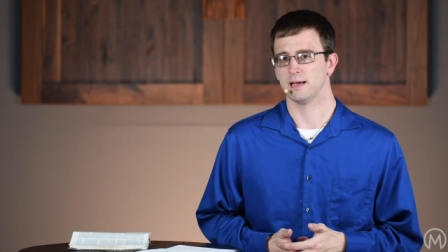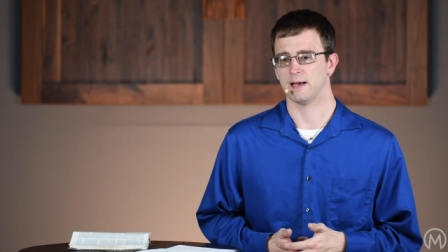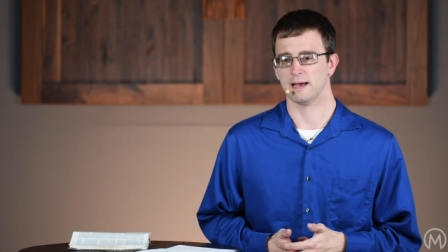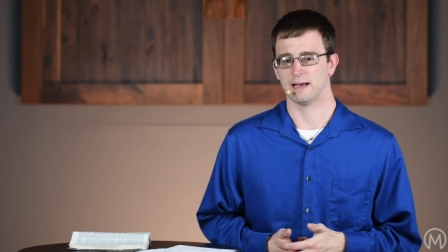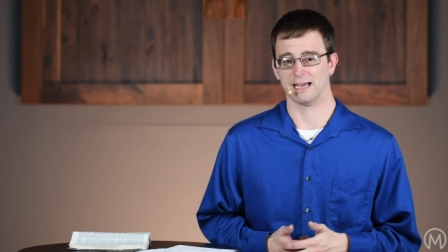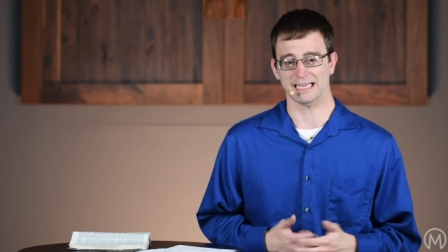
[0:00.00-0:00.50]

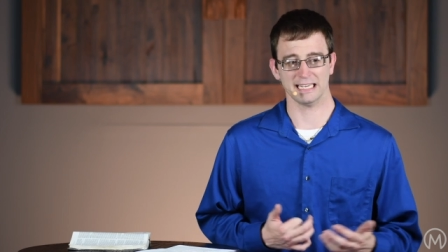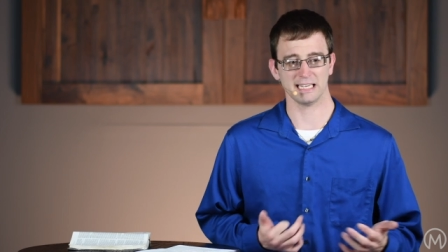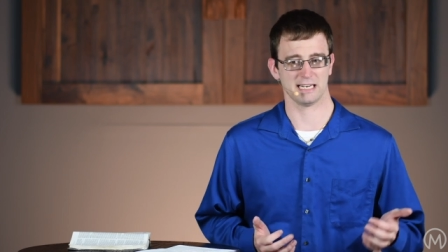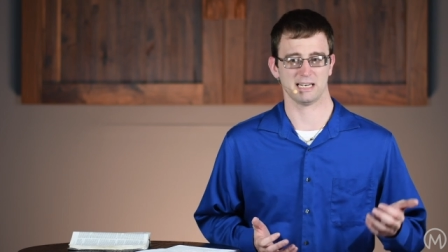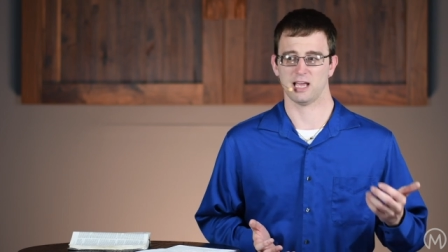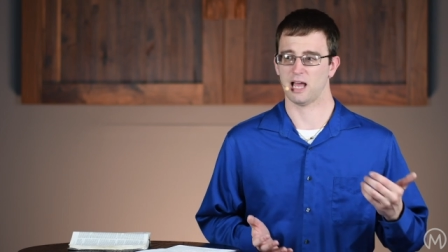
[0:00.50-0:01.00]
Uh,
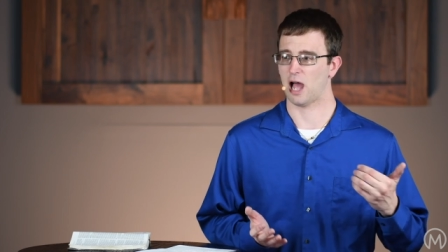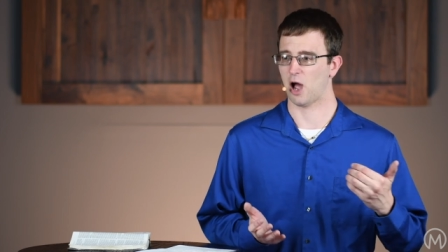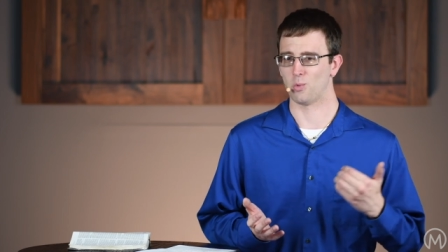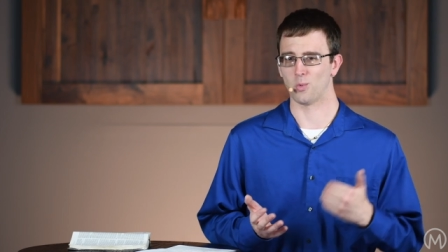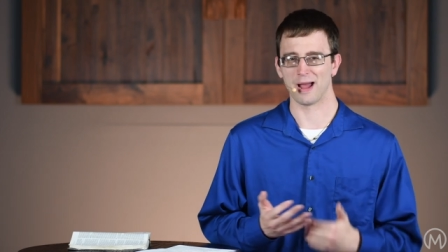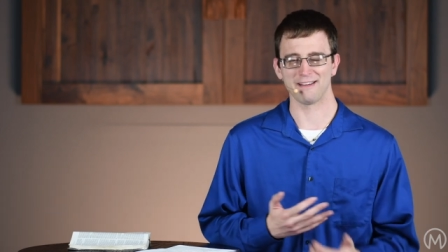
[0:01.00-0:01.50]
again,
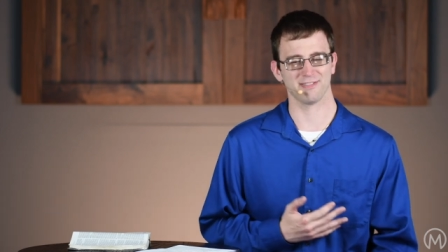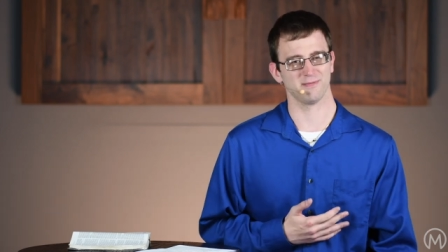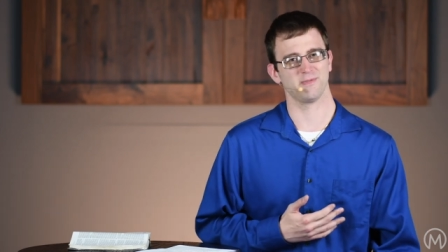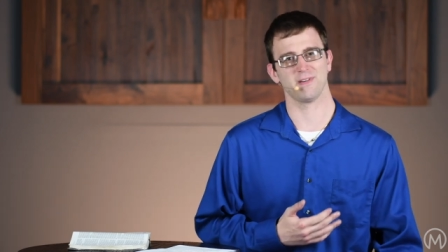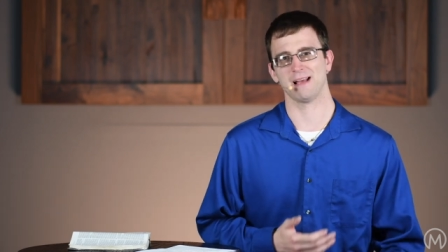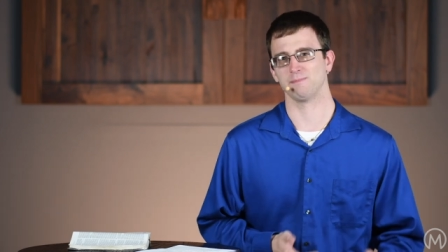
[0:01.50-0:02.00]
away
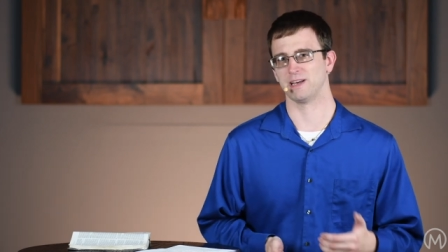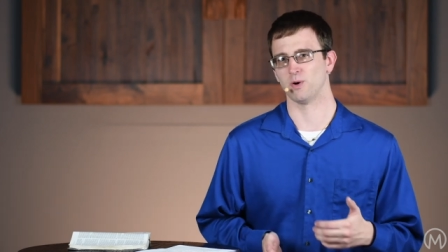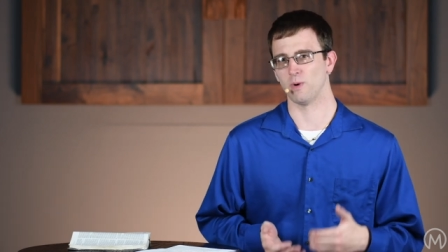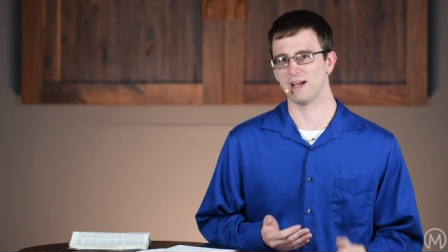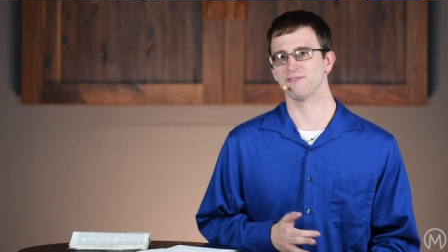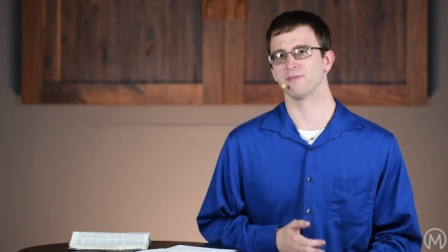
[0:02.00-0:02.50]
from family,
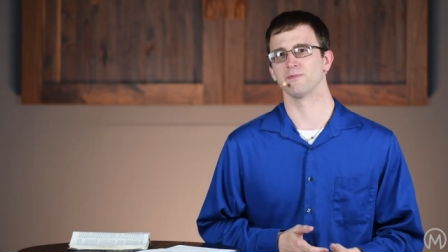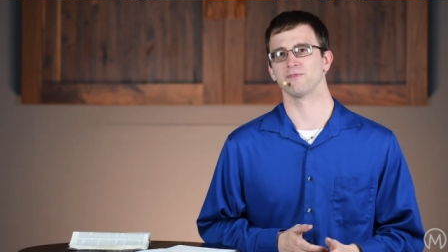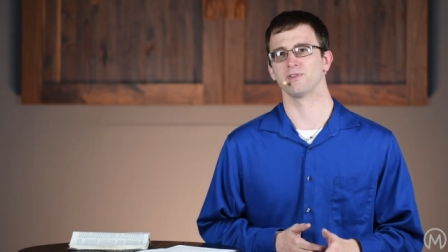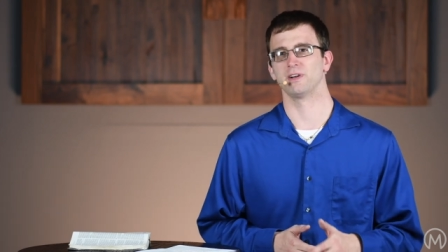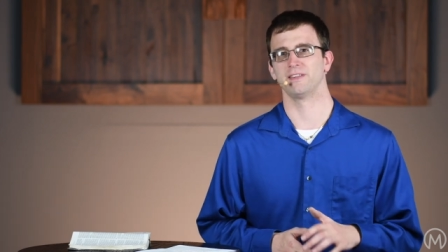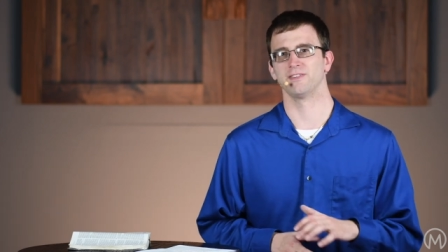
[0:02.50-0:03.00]
away from
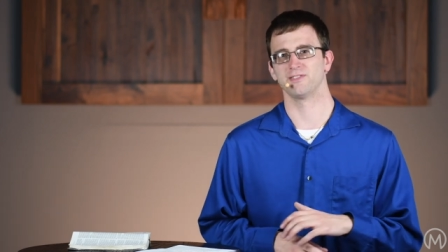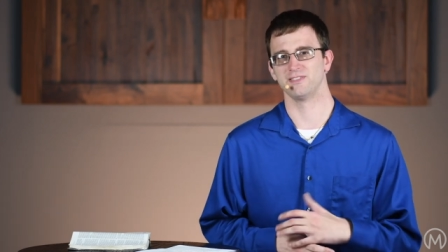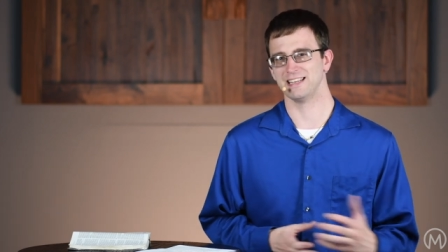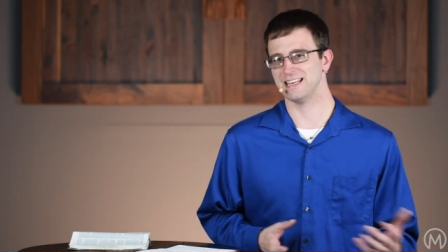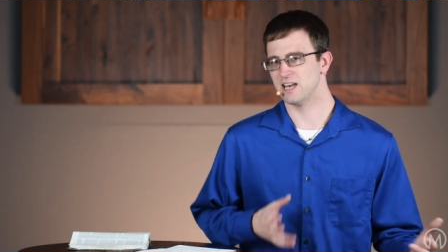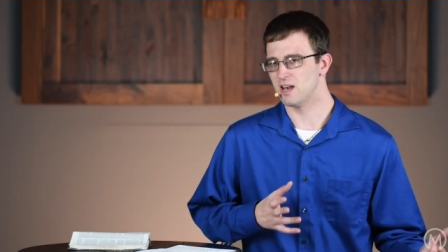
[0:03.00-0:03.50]
friends,
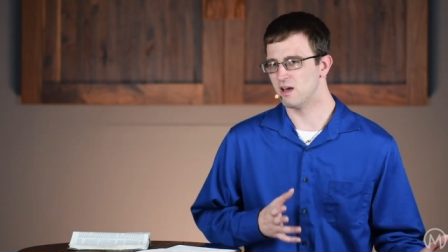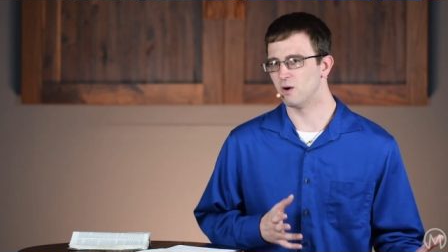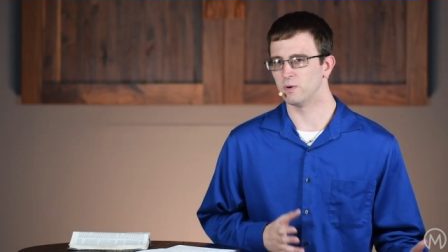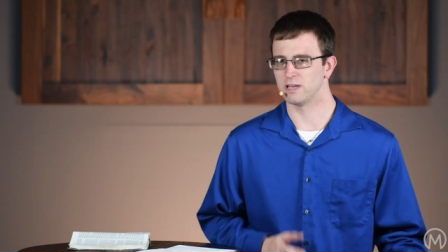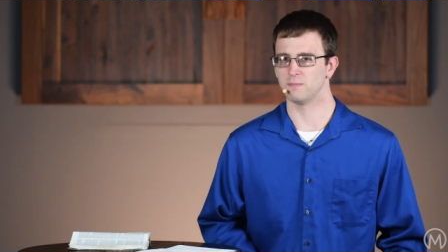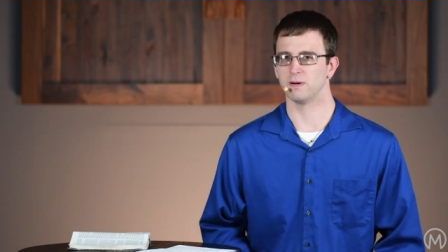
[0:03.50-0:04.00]
didn't
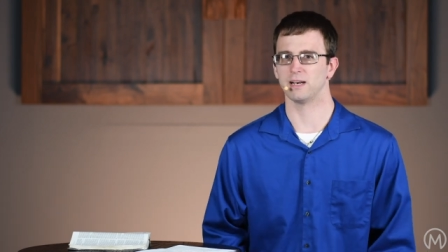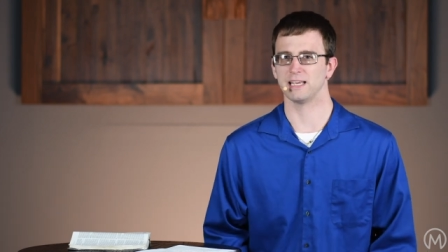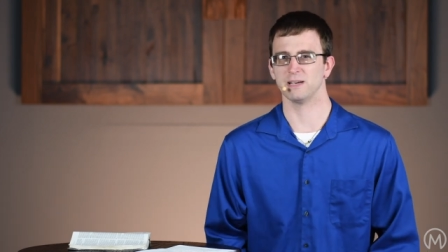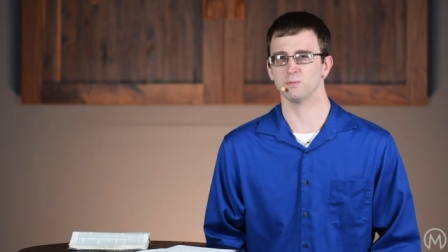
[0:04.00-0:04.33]
know anybody.